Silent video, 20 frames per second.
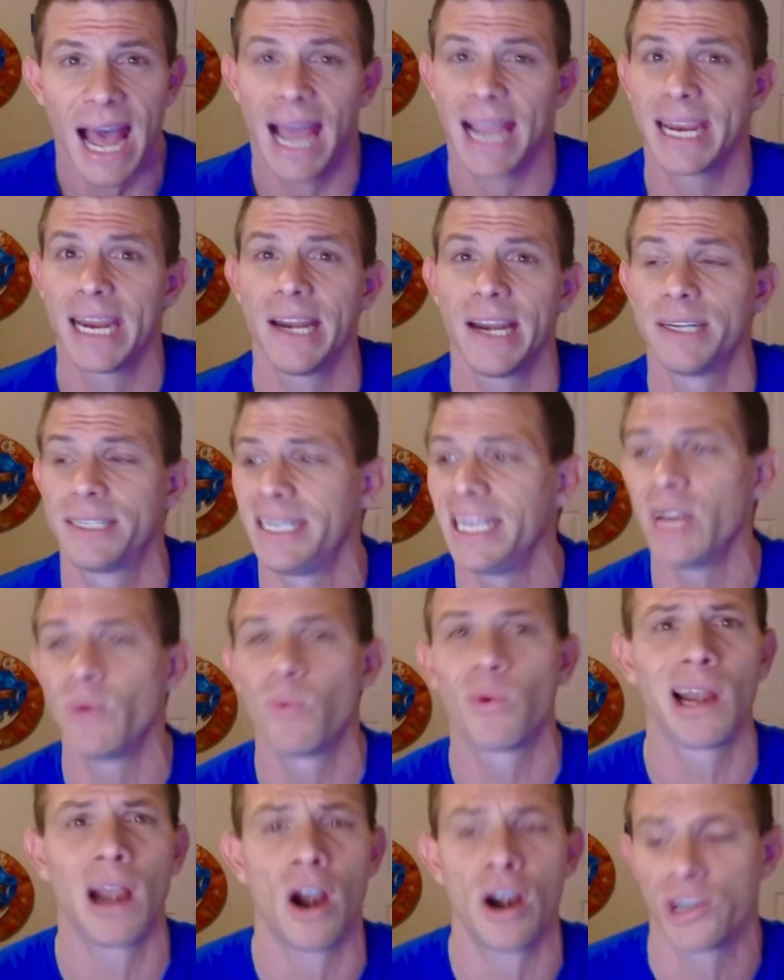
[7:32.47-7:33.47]
I guarantee
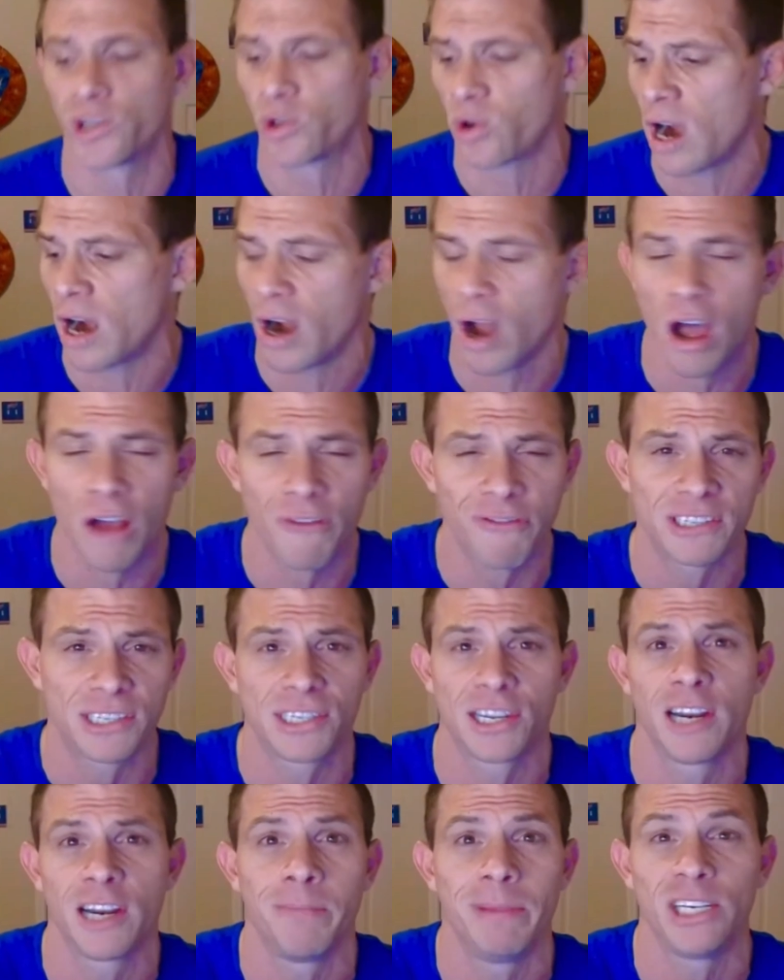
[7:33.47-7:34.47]
you our offense
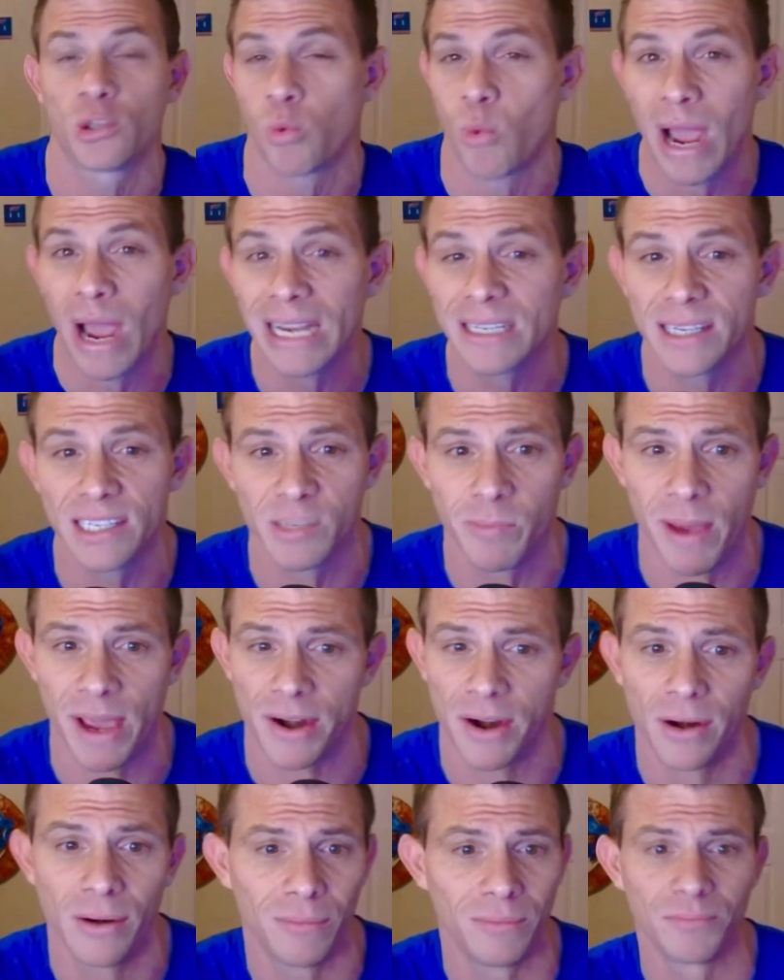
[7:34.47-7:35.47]
is going to be twice as
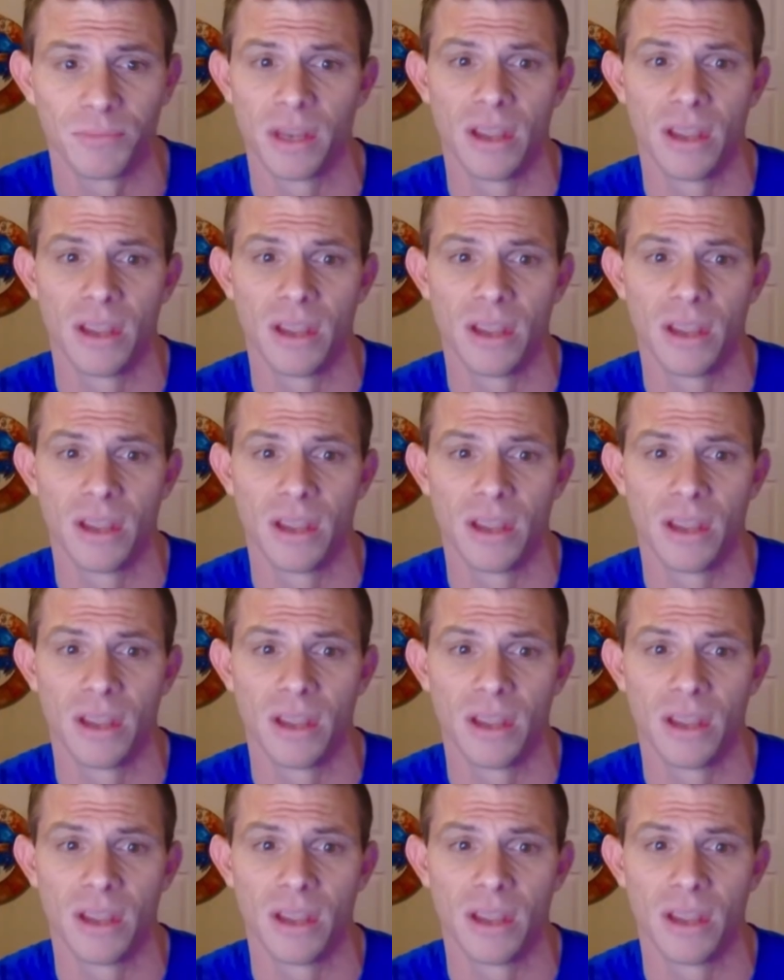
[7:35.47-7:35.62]
better.